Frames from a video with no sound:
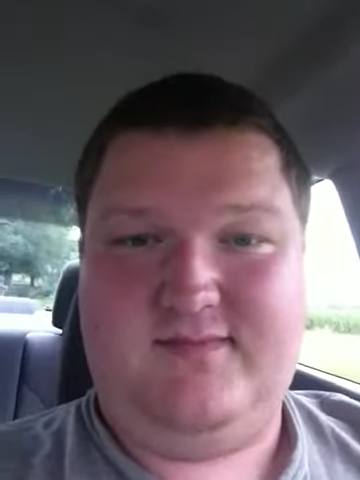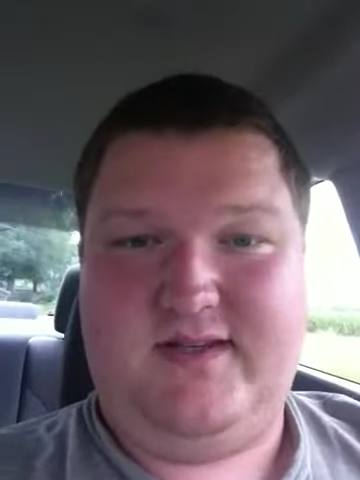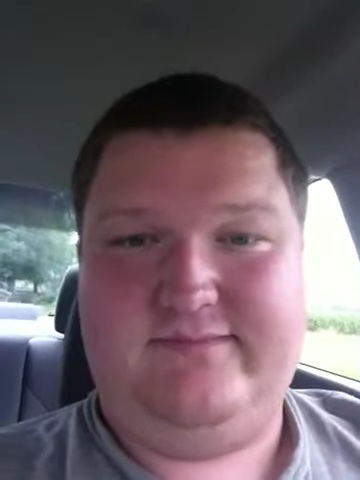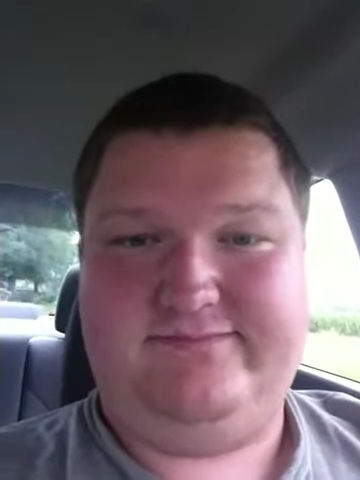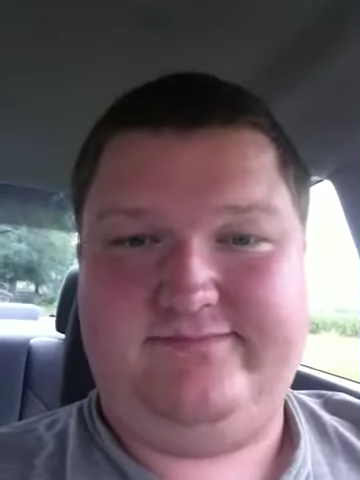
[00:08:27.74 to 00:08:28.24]

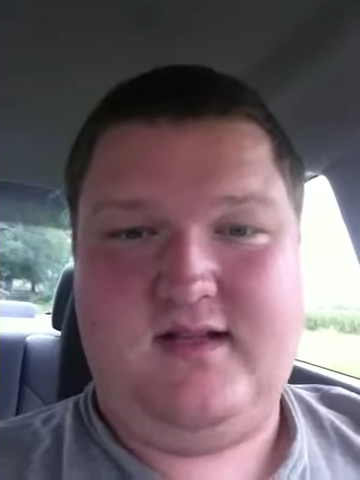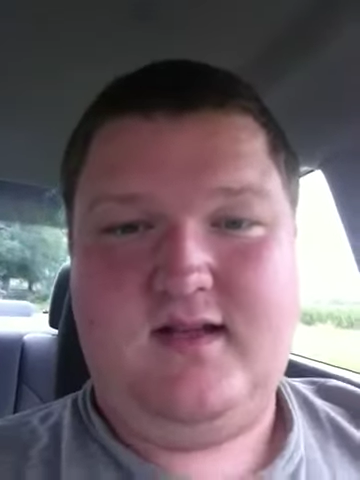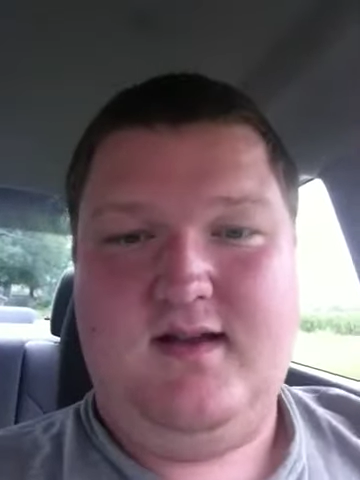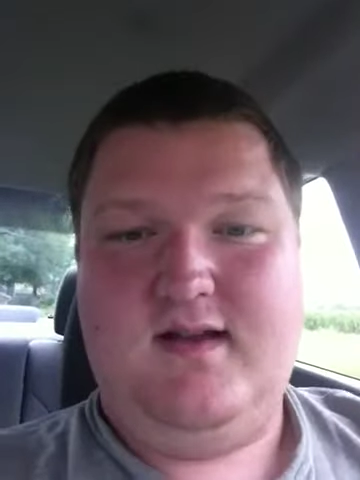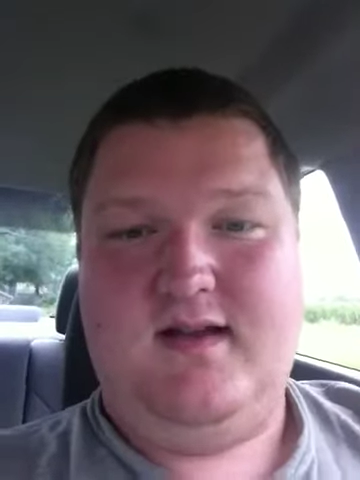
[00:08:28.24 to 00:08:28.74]
See?
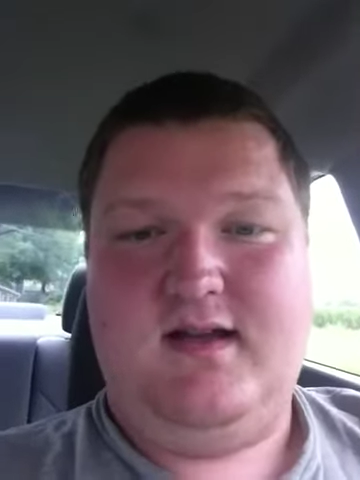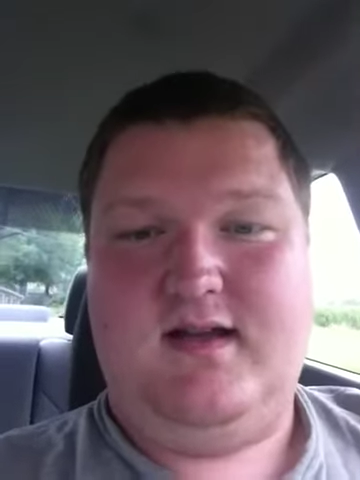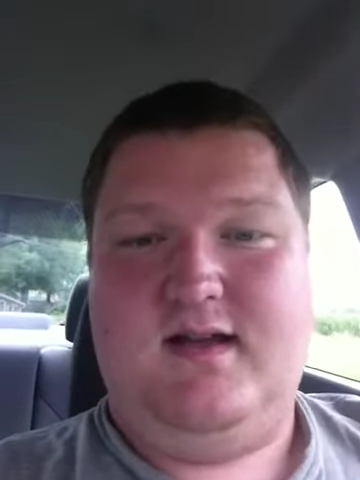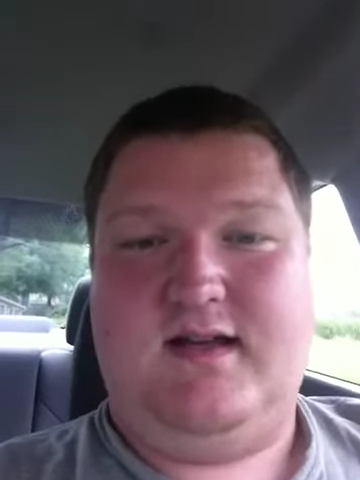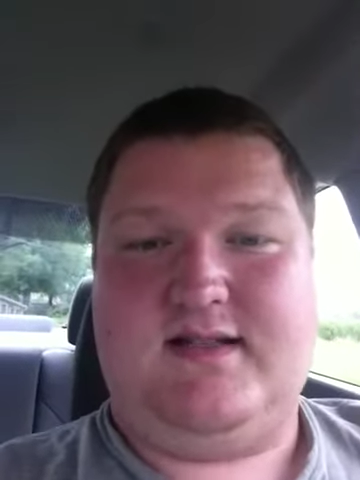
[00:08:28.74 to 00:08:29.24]

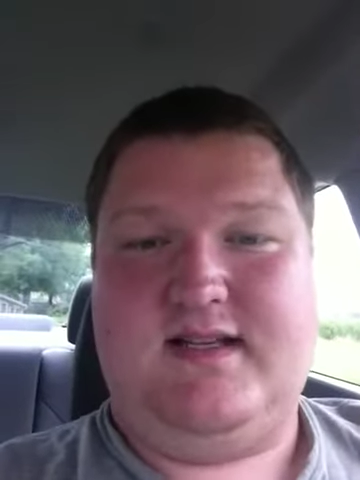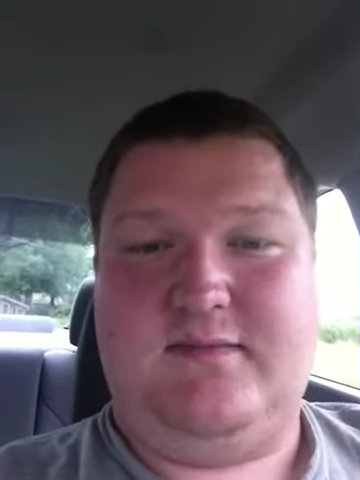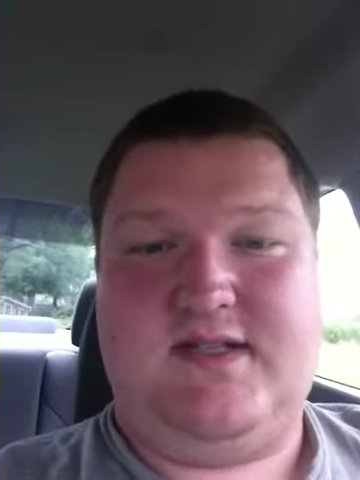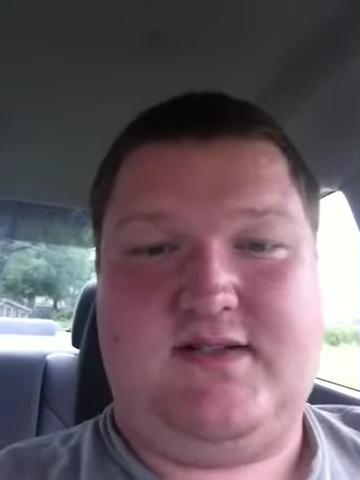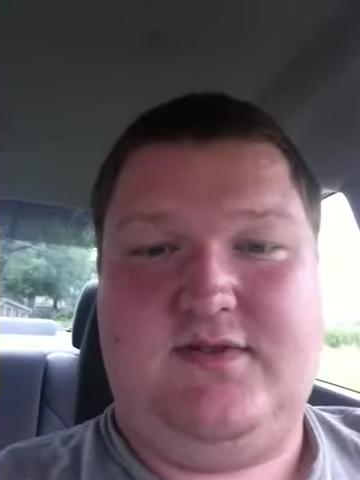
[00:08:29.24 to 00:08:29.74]
Like I said, I'm
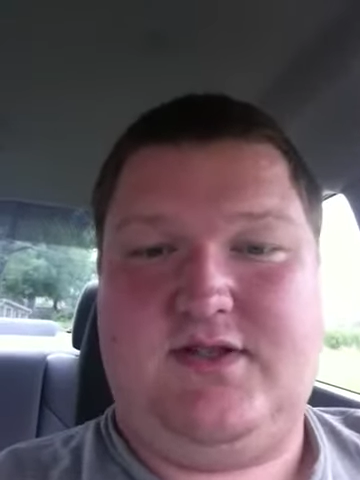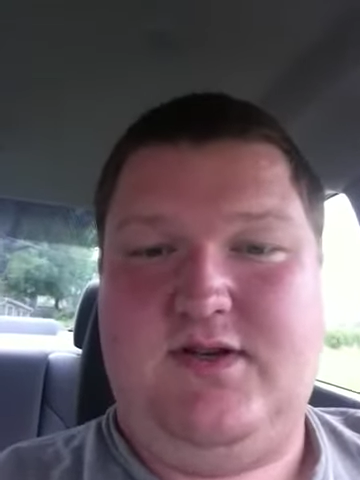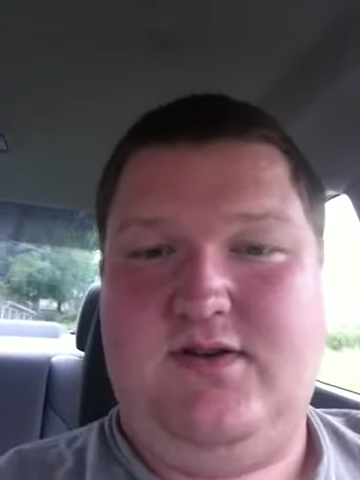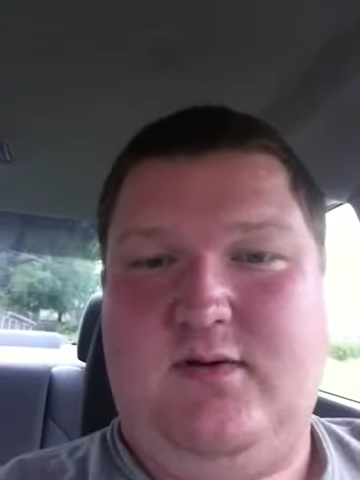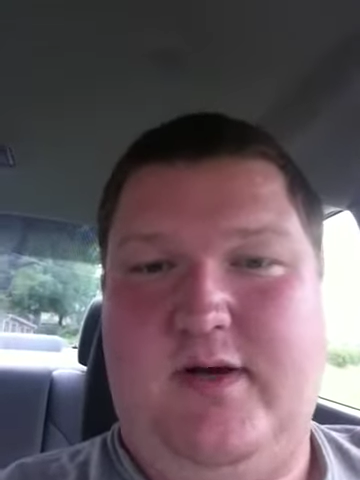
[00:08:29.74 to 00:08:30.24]

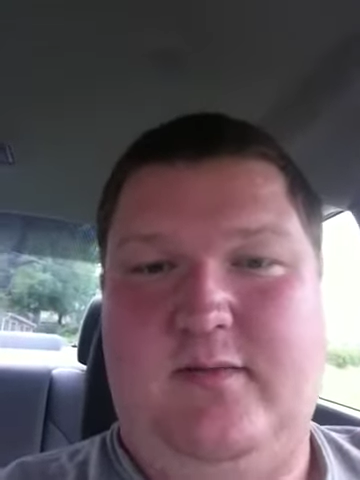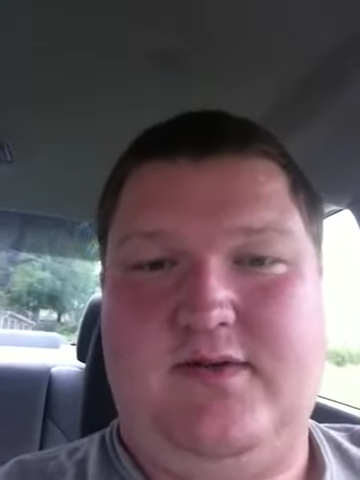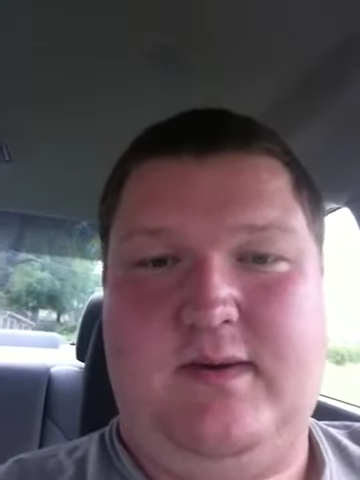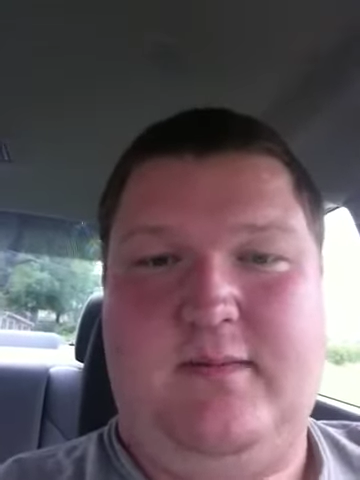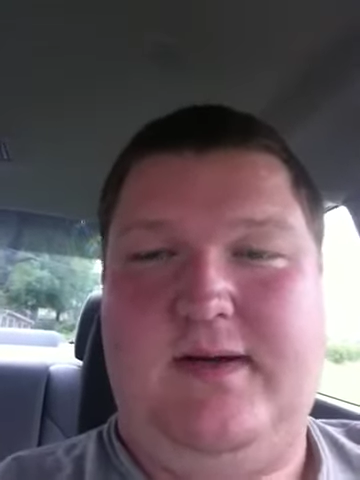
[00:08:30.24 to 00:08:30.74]
6'2", I weigh almost
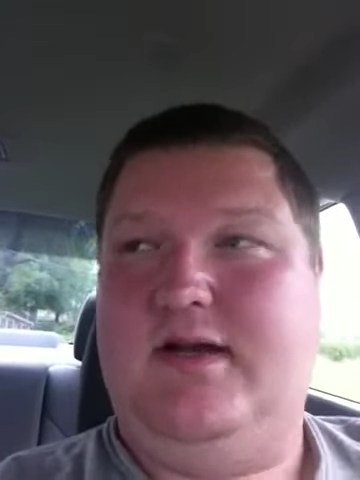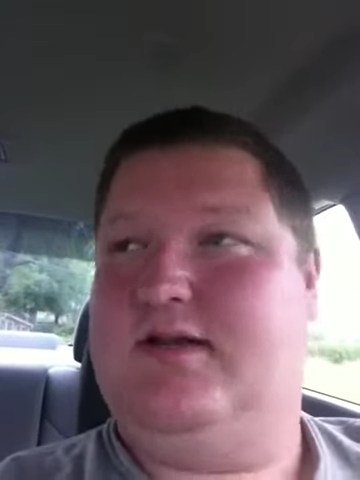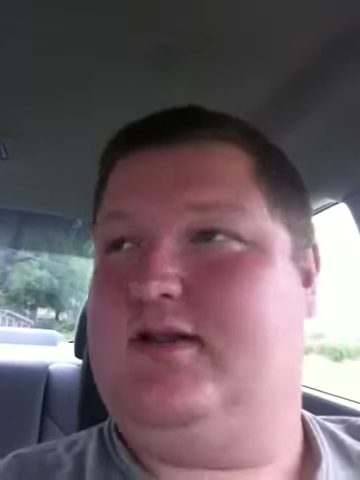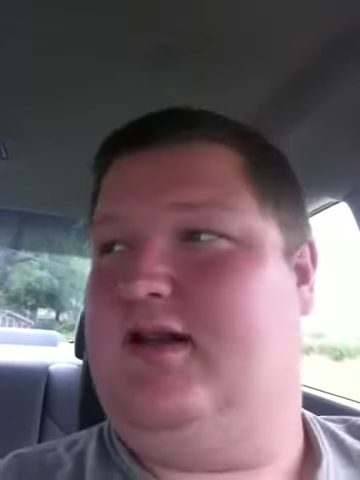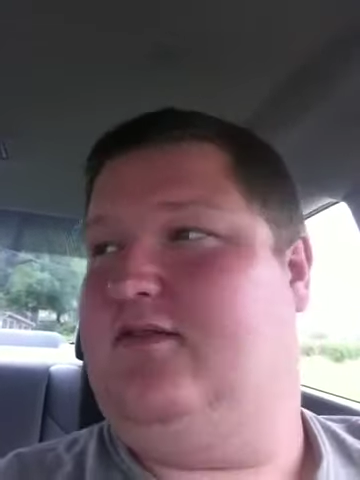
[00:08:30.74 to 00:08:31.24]
300
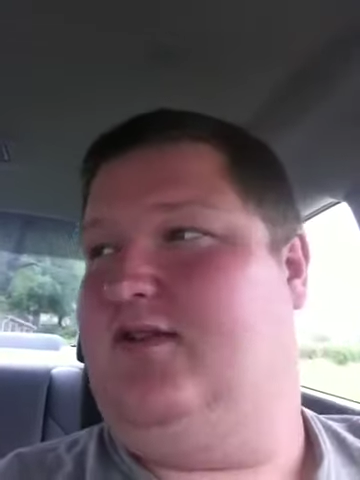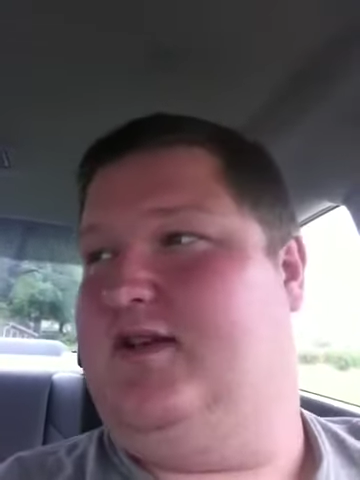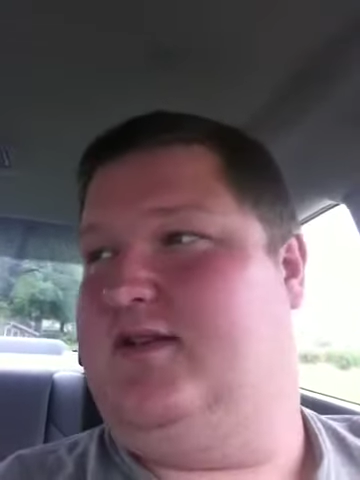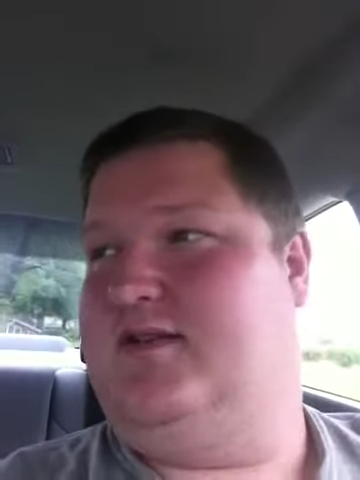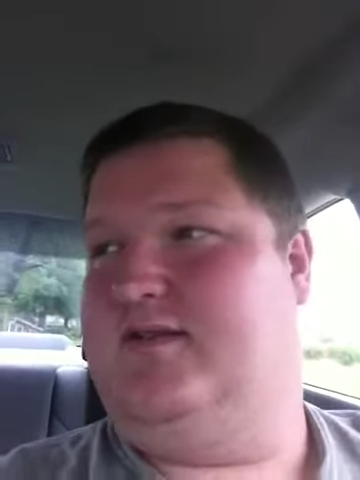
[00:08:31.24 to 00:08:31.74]
pounds, and I
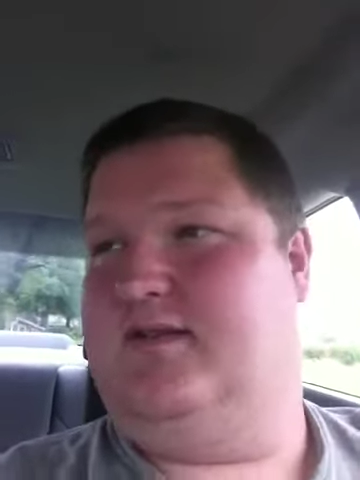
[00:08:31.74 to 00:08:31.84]
fit.